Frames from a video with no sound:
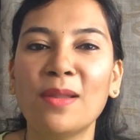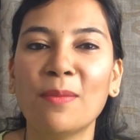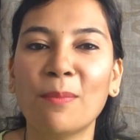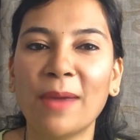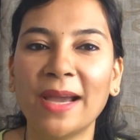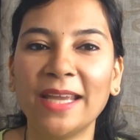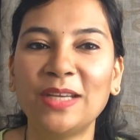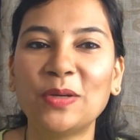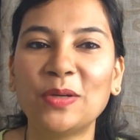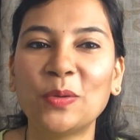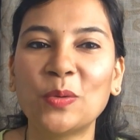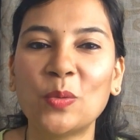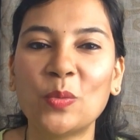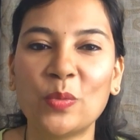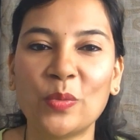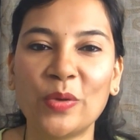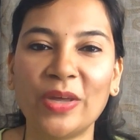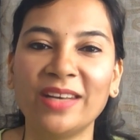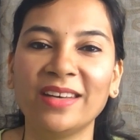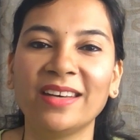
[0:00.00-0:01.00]
micro
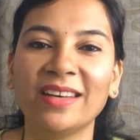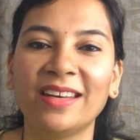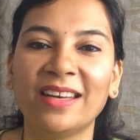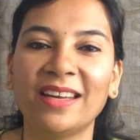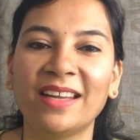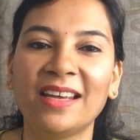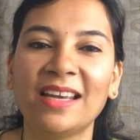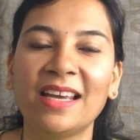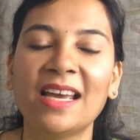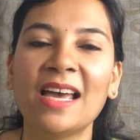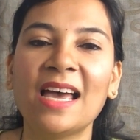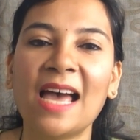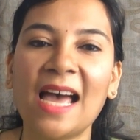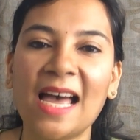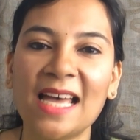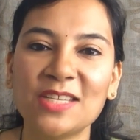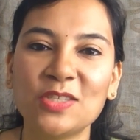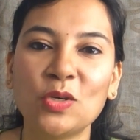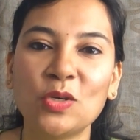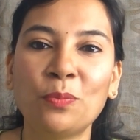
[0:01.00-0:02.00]
win.
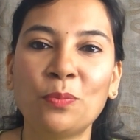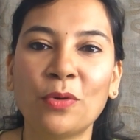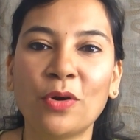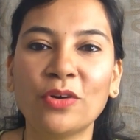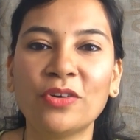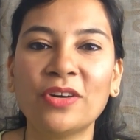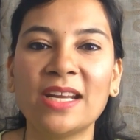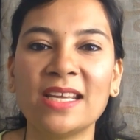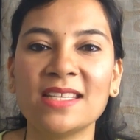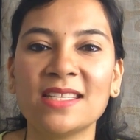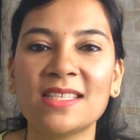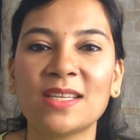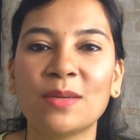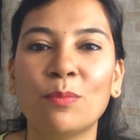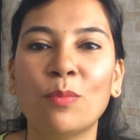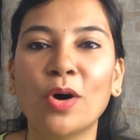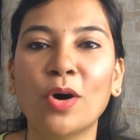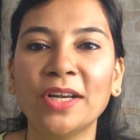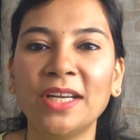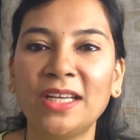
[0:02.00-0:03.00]
As you progress,
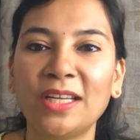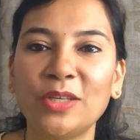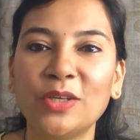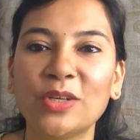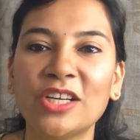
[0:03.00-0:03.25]
monitor your